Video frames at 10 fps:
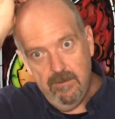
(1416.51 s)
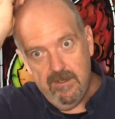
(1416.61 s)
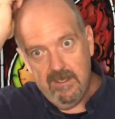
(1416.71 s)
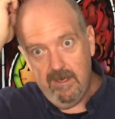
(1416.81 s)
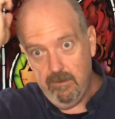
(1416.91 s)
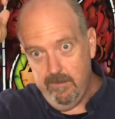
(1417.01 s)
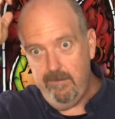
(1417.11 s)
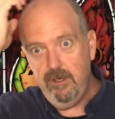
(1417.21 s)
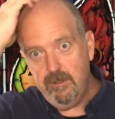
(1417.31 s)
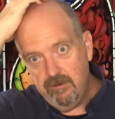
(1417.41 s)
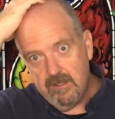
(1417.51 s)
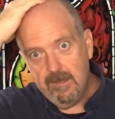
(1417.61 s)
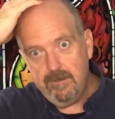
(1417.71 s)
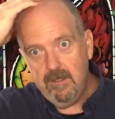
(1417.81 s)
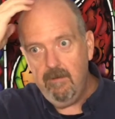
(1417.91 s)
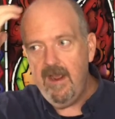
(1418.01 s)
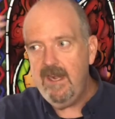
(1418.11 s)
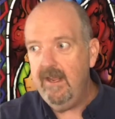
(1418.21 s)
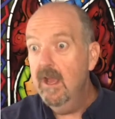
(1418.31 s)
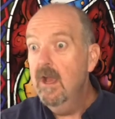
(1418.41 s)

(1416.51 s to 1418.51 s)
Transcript: and like, well, maybe you should dress up as the granny.